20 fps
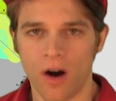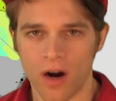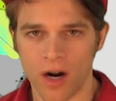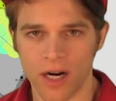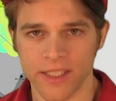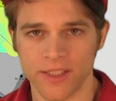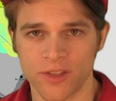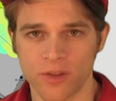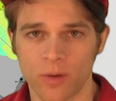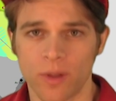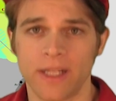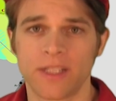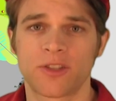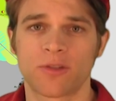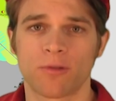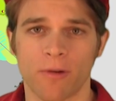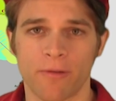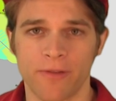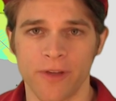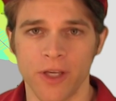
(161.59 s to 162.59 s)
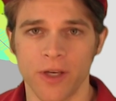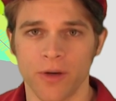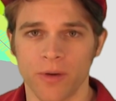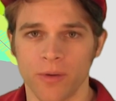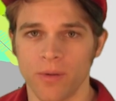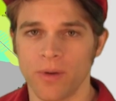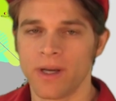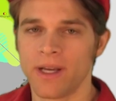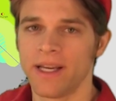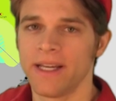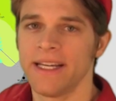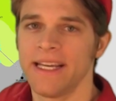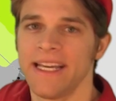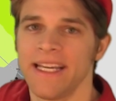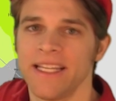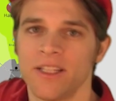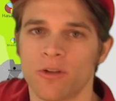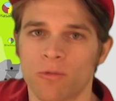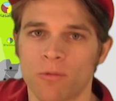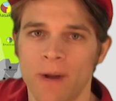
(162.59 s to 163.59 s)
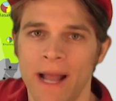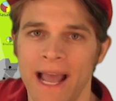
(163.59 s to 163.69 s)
Alright, so let's review. In the